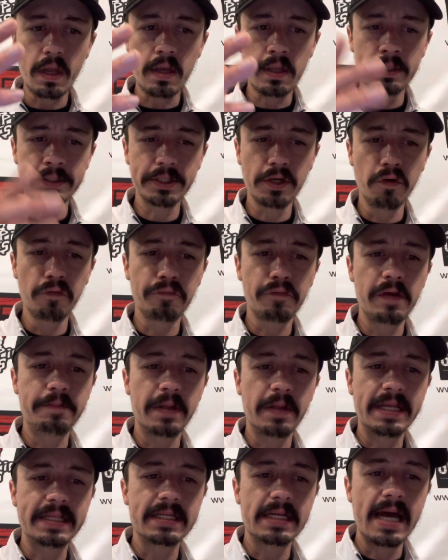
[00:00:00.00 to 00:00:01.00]
Let's go free
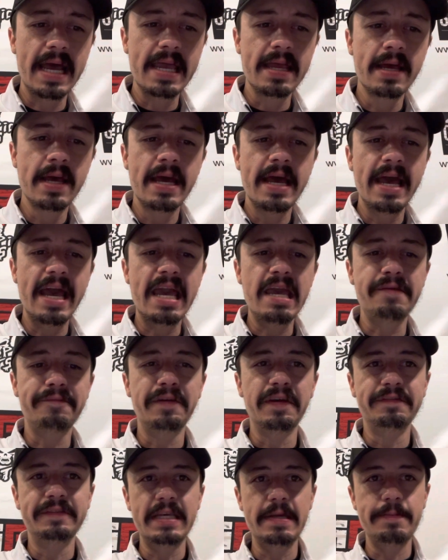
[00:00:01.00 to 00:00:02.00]
play tonight.
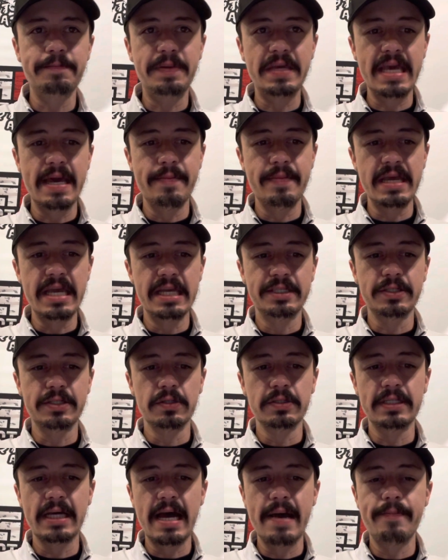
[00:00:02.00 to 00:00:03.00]
8.15 p.m.
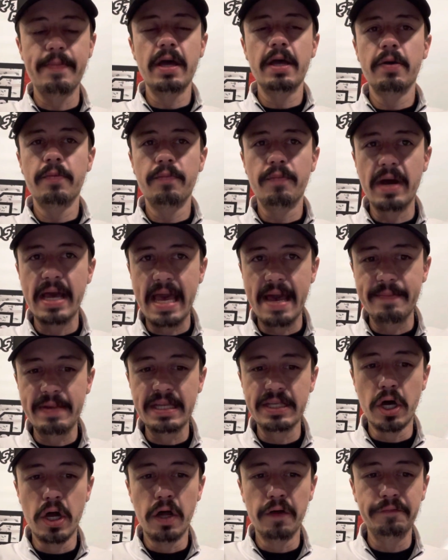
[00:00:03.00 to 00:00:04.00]
Eastern time, Miami
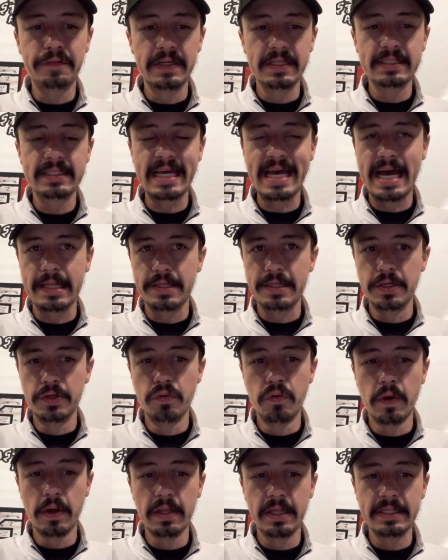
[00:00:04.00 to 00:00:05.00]
Dolphins at the
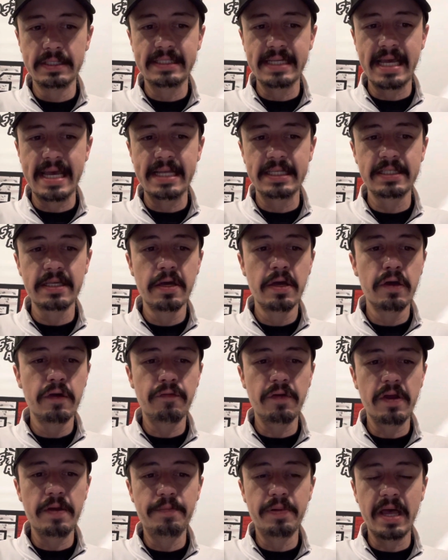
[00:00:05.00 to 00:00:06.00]
New Orleans Saints.
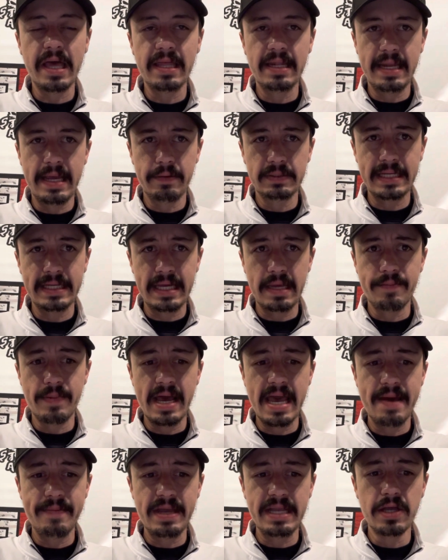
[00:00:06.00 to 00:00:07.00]
Free play today. We're taking
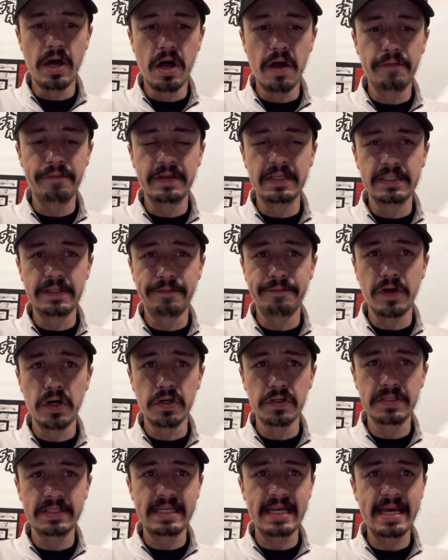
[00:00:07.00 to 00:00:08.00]
Miami Dolphins
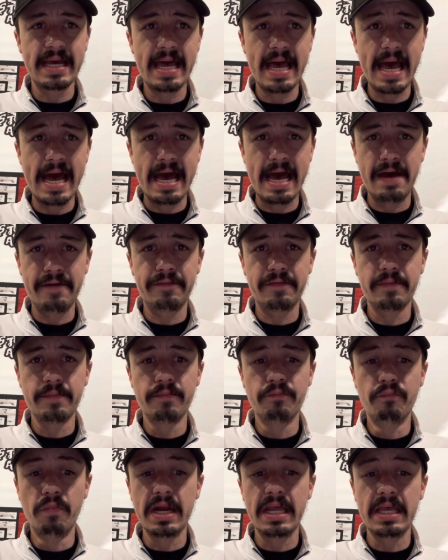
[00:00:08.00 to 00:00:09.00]
first half
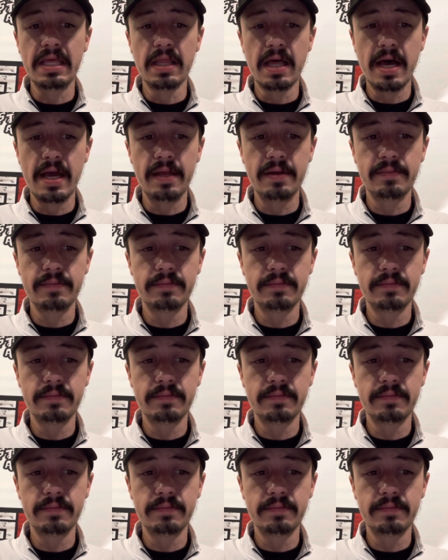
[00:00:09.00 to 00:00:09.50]
money line